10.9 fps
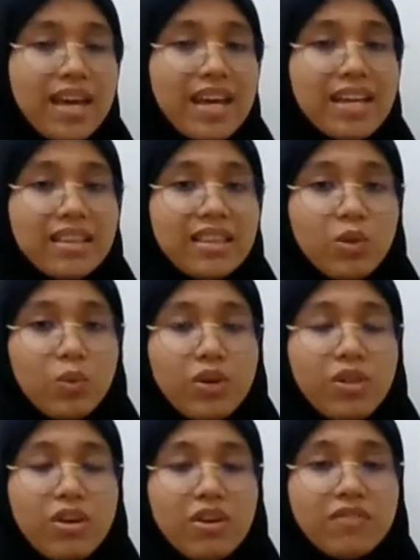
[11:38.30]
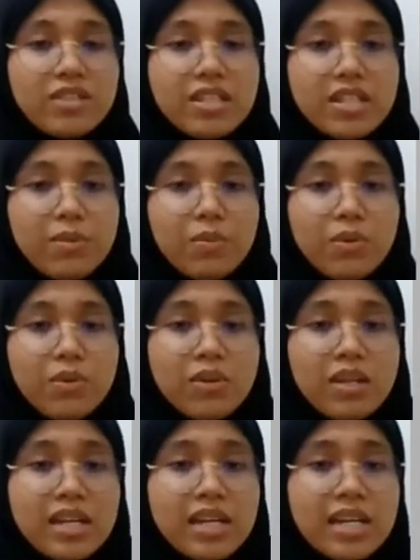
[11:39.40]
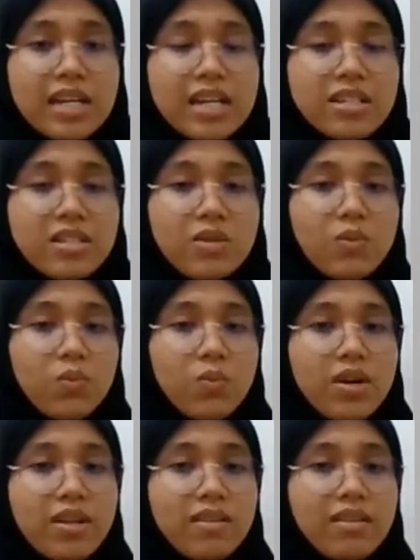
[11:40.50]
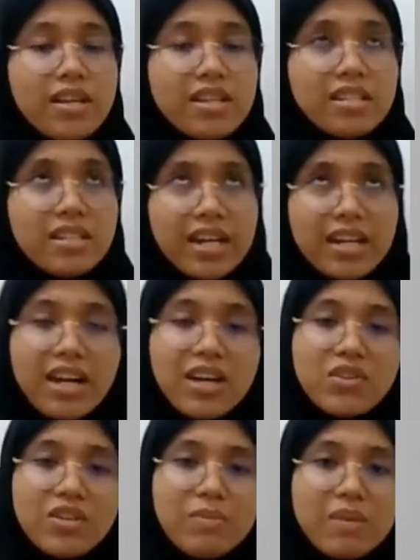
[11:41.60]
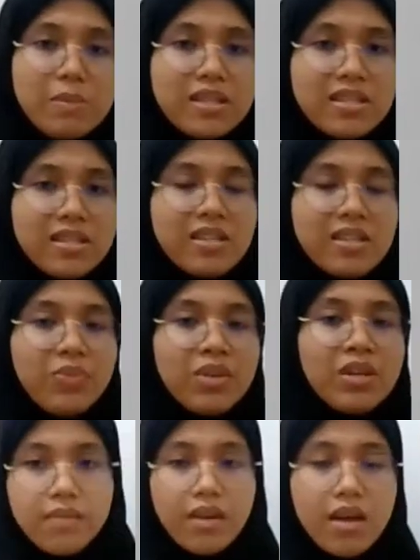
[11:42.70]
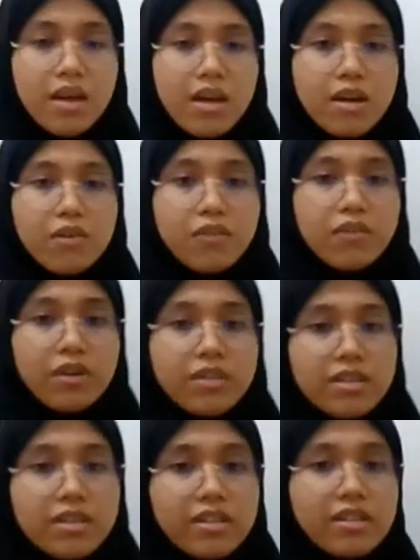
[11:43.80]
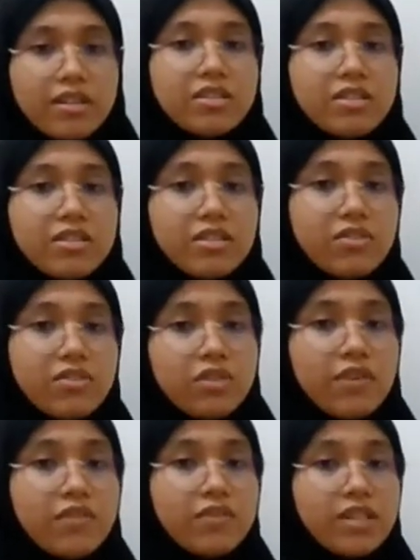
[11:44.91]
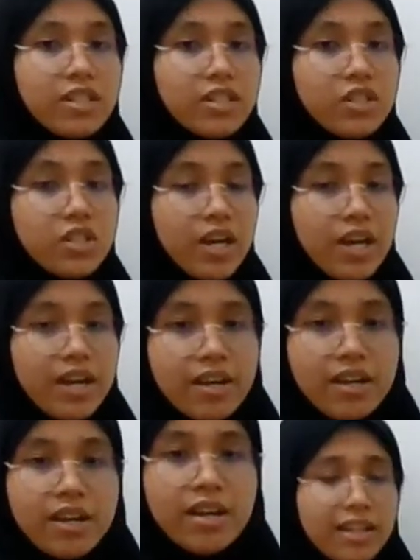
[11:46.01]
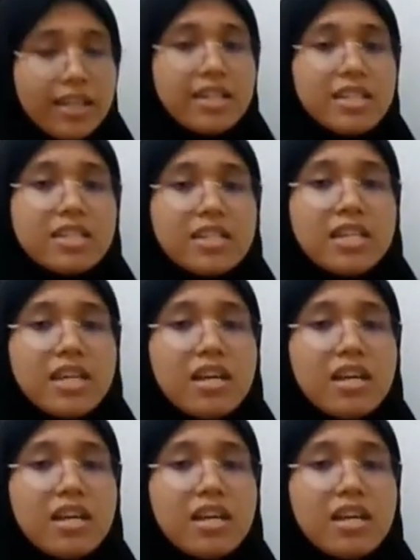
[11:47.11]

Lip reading: and the width of the table is 900 millimeters. For the drafting chair is